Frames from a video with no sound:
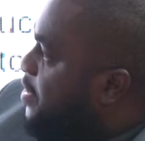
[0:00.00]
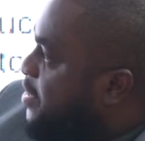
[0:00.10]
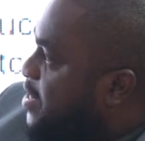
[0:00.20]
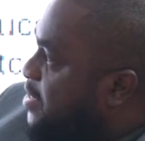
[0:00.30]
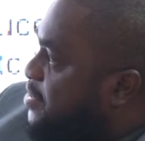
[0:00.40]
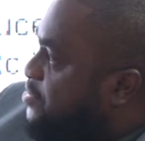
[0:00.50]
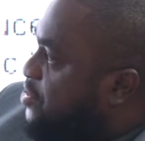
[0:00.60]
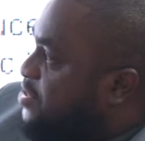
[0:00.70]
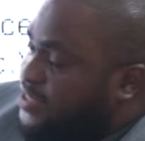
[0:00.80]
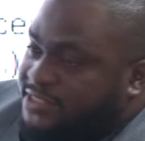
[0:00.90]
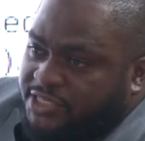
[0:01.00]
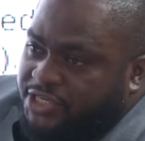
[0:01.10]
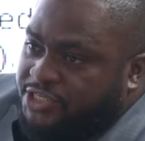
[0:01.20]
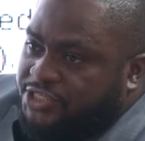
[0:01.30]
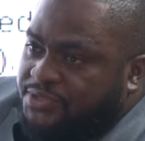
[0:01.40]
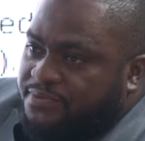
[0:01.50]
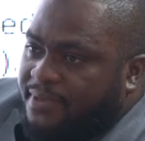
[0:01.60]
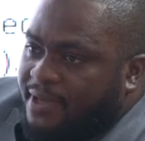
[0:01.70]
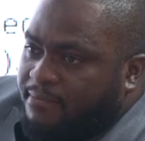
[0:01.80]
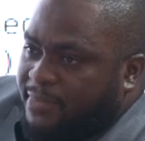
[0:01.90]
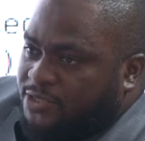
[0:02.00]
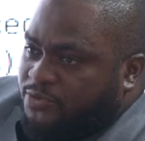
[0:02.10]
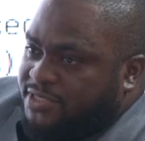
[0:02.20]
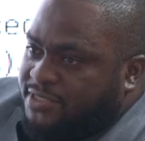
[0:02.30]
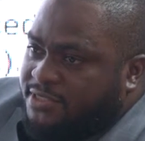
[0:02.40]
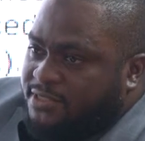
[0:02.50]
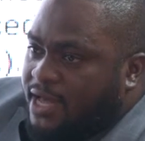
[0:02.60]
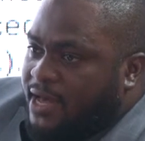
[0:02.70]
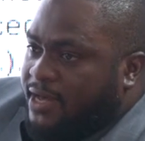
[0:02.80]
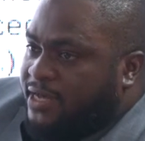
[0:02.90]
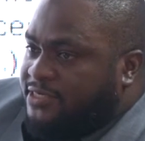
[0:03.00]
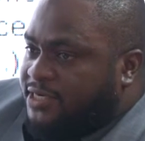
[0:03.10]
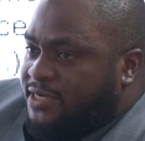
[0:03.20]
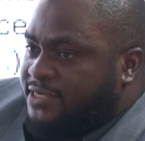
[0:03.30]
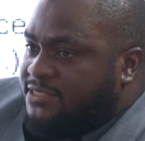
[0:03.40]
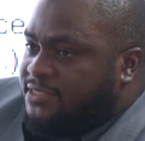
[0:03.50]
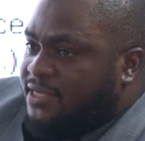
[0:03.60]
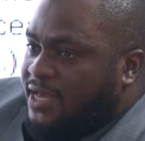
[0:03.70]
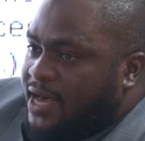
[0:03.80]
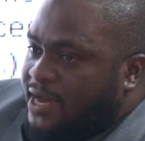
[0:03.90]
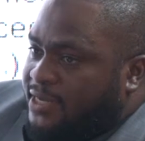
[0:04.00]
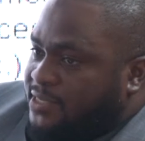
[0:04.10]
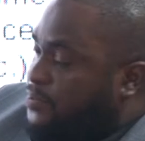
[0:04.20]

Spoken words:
EDI is electronic data interchange, but with trade lanes under the